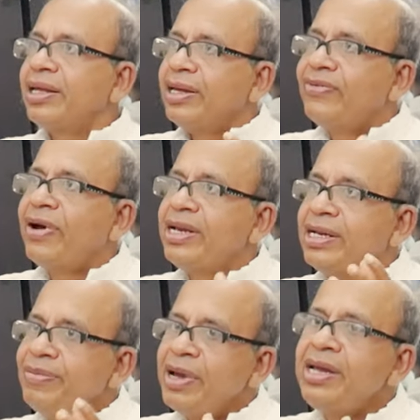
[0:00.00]
if I
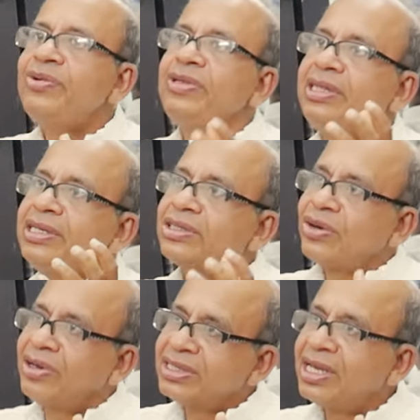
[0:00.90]
remain in this
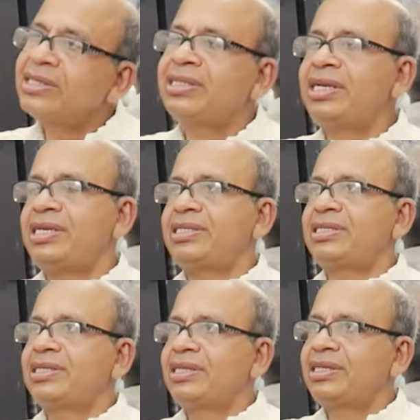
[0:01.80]
consciousness
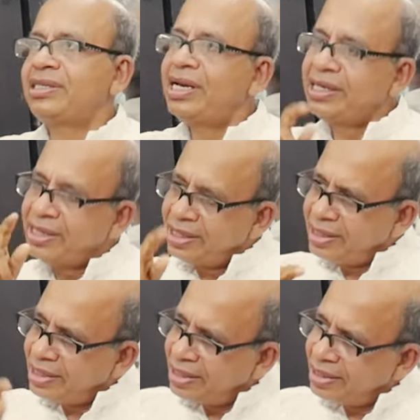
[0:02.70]
that
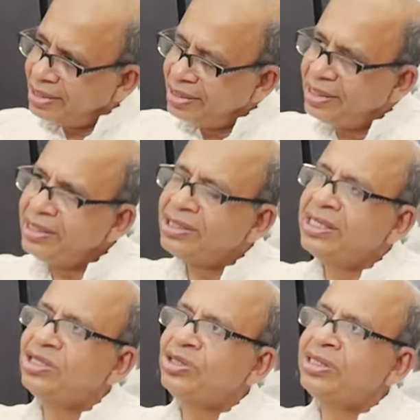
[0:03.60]
this
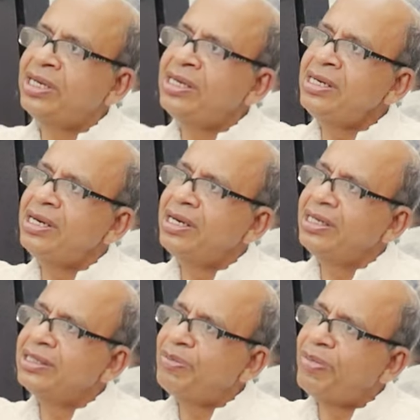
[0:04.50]
situation
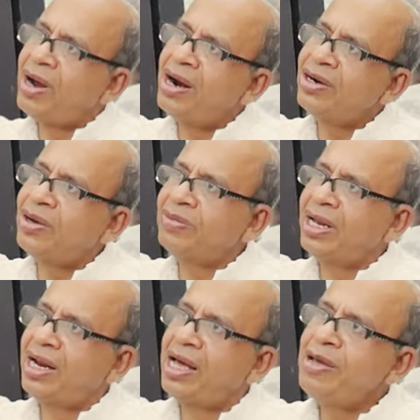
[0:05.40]
is a part of
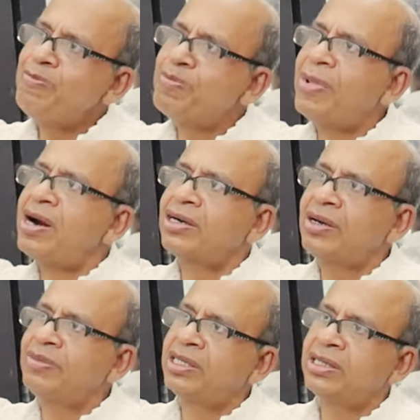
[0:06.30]
the life, part
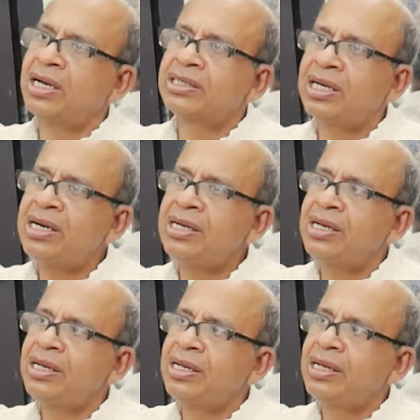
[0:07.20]
of the samsara,
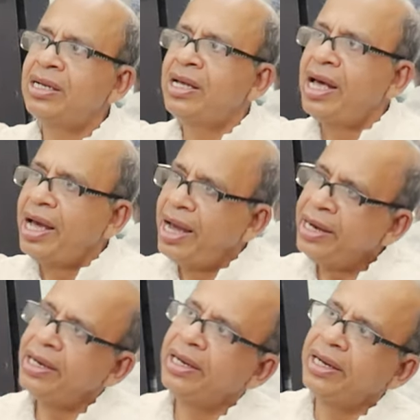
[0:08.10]

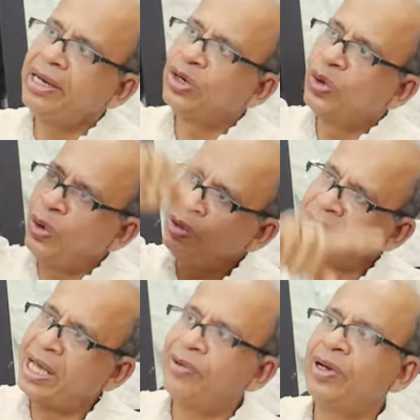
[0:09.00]
and it
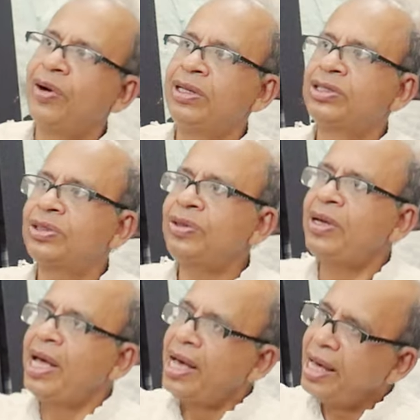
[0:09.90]
goes away also,
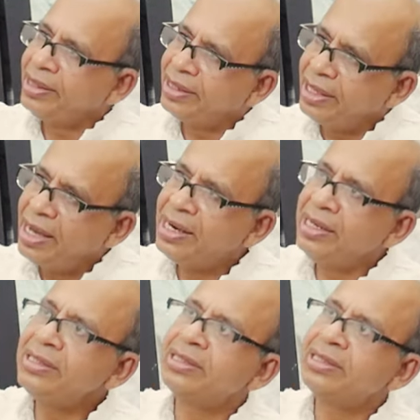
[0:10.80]
and there is